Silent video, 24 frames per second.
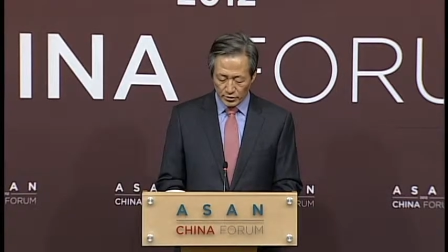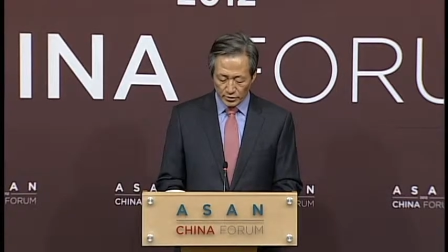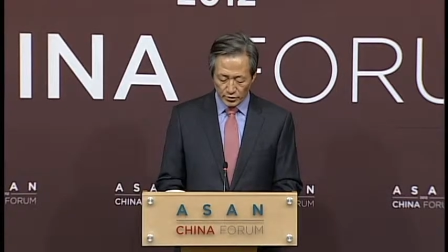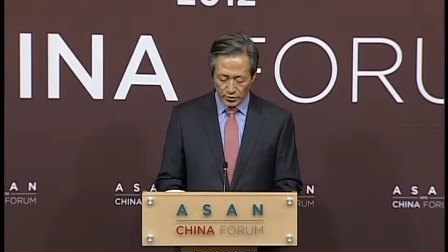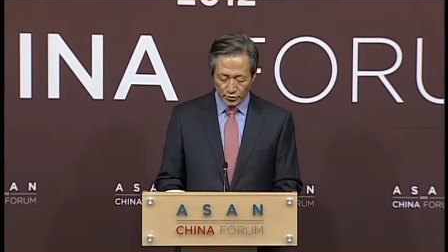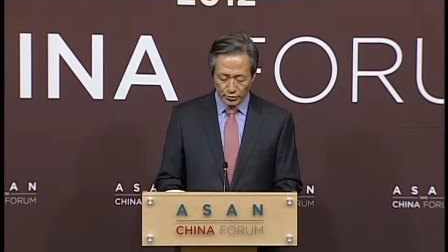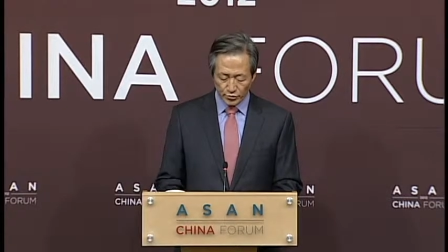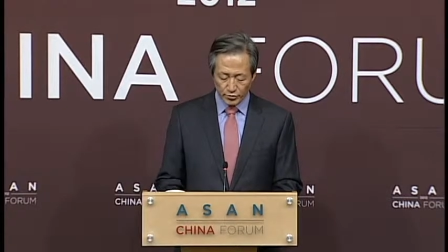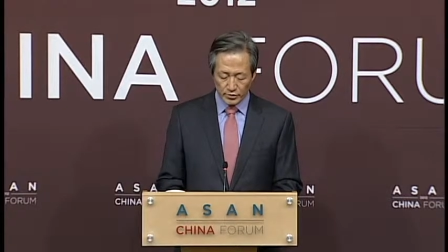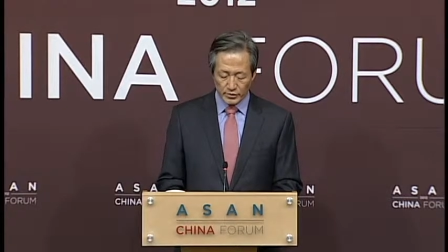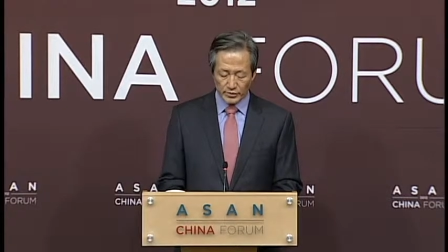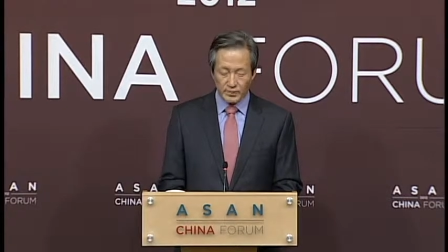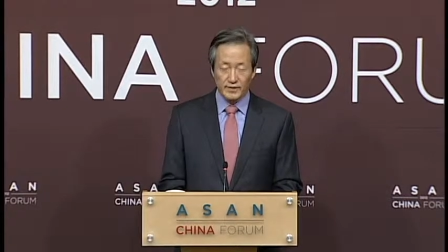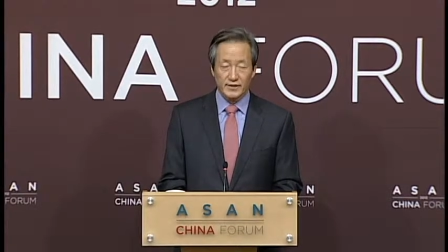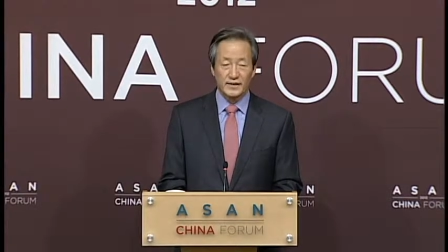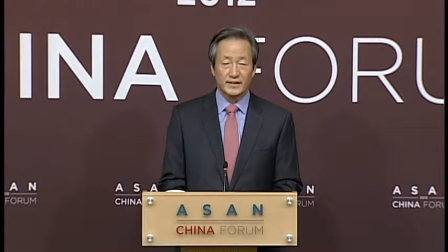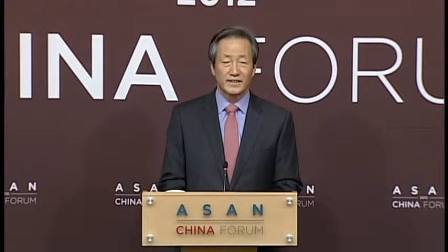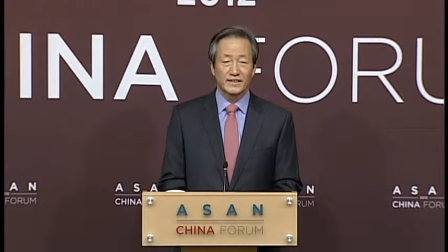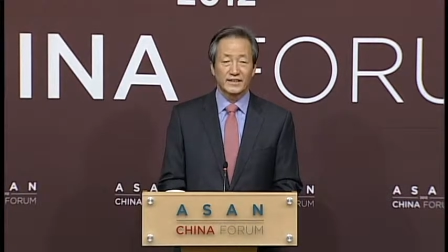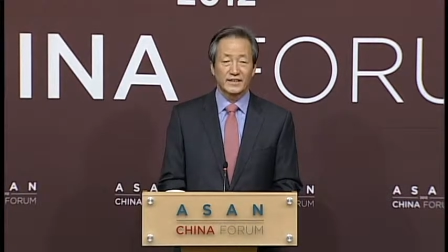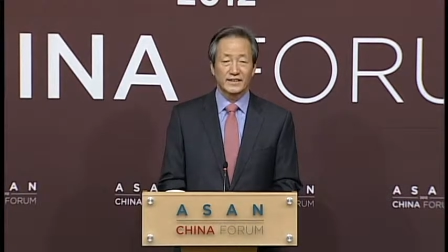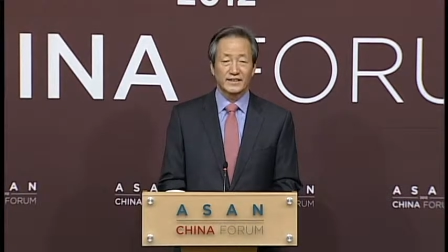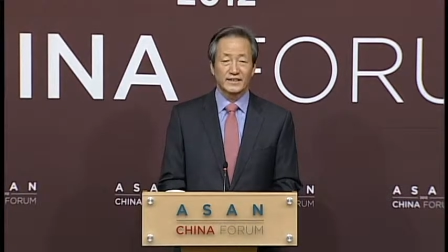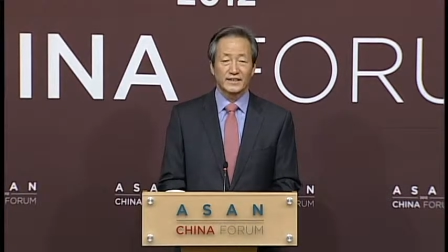students
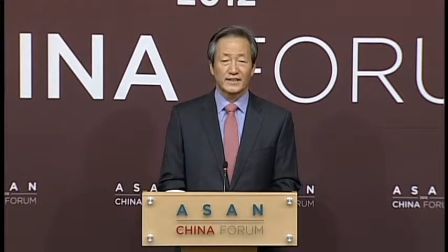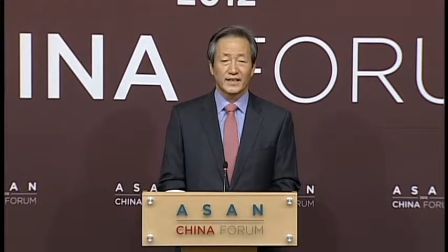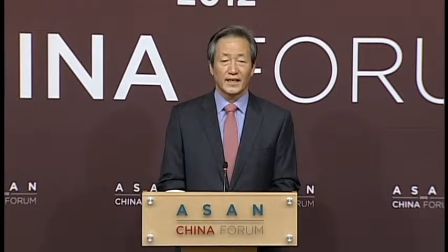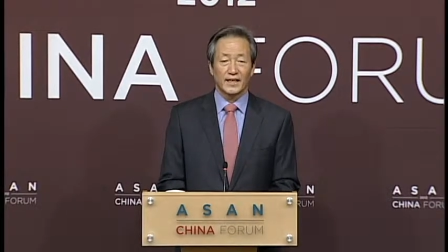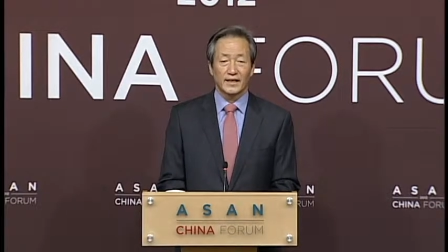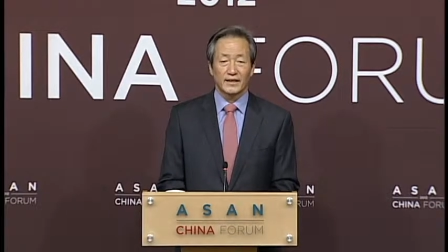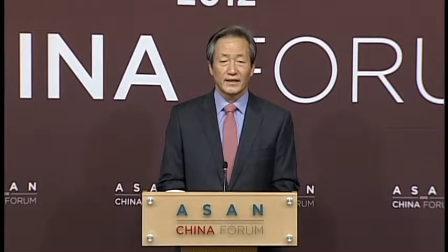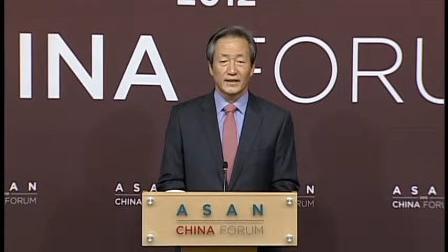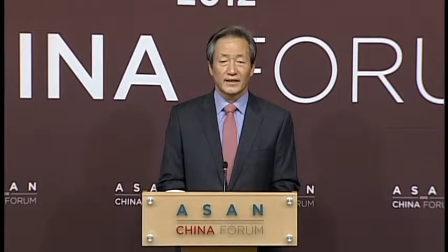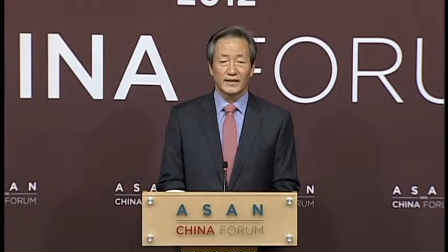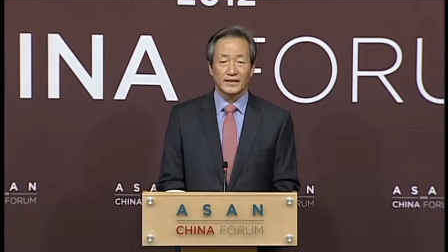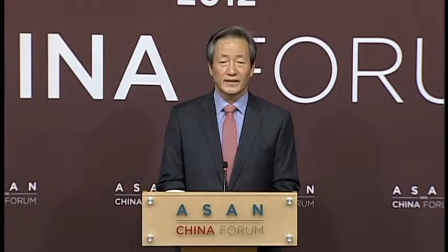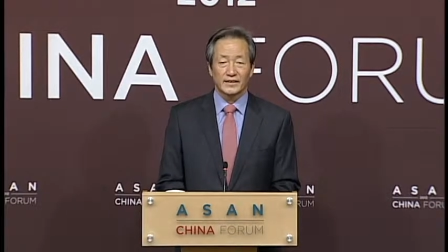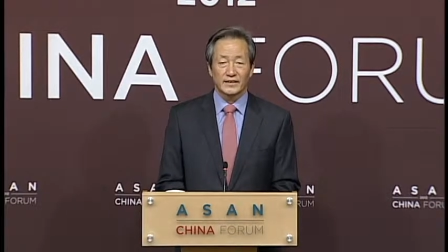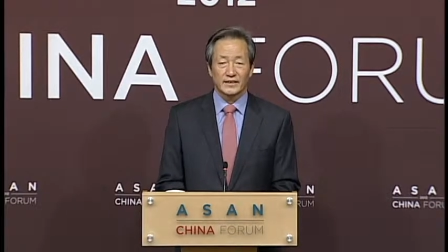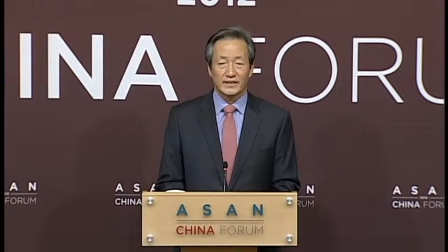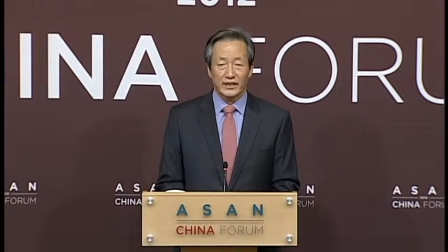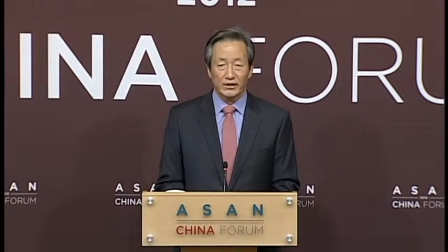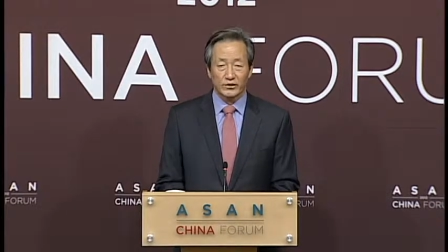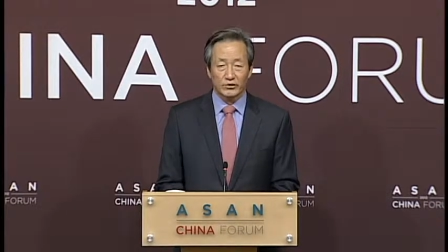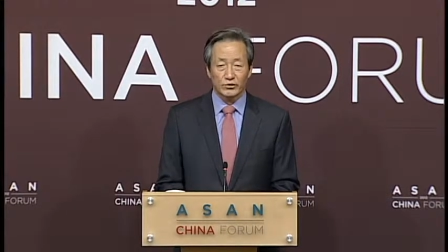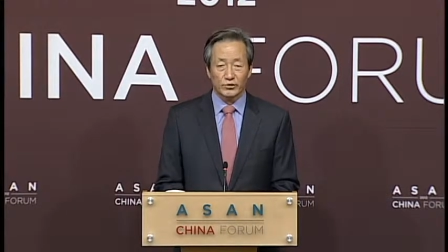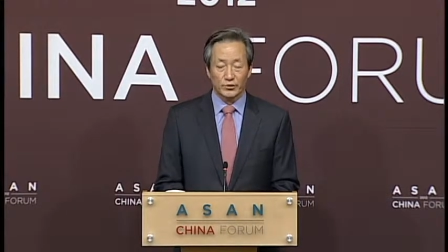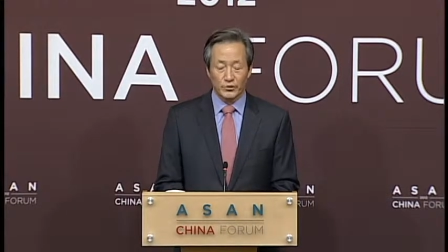study in
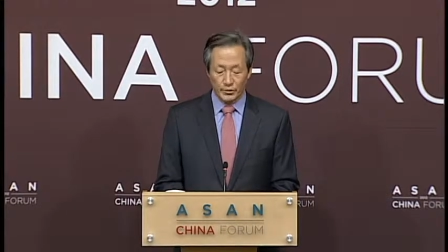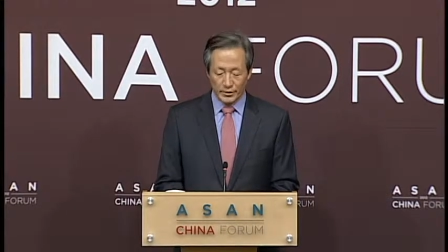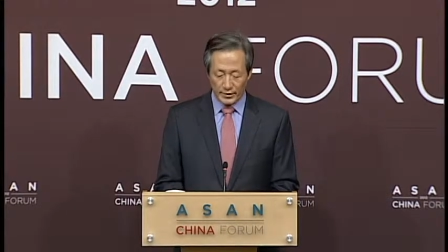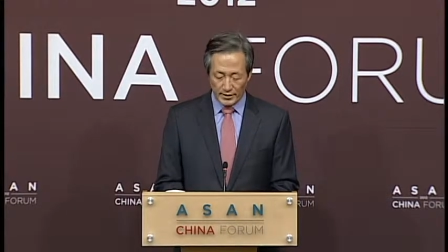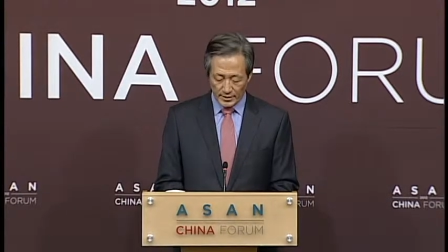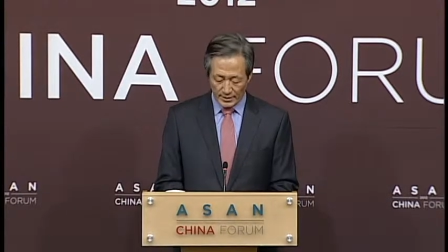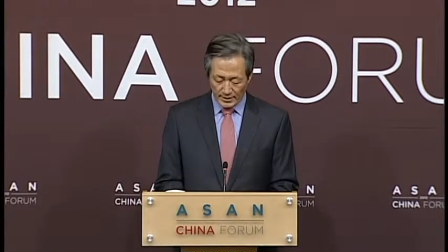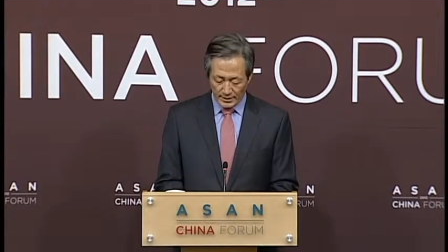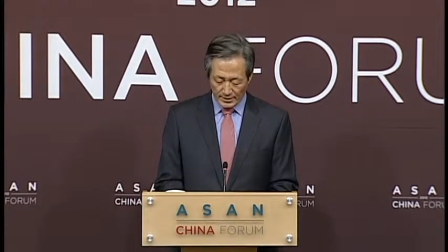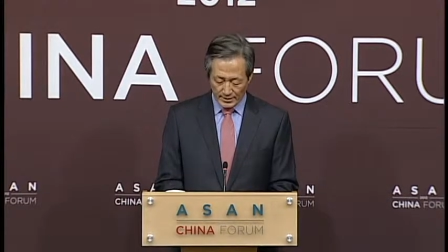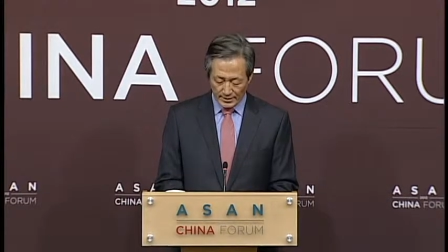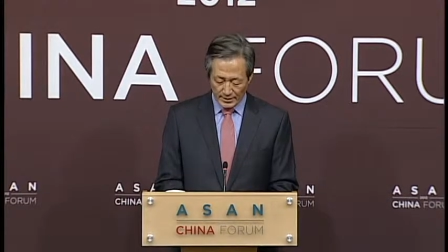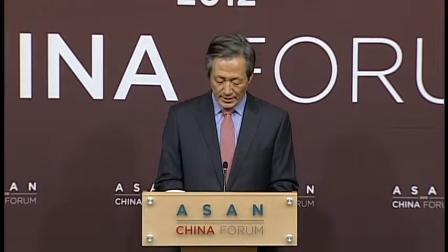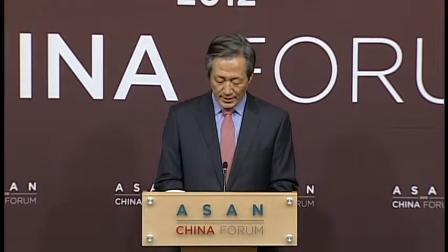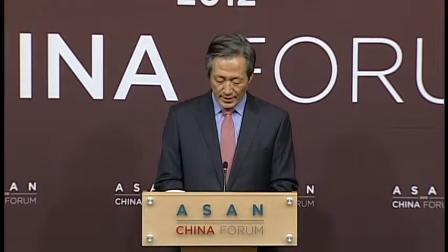South Korea,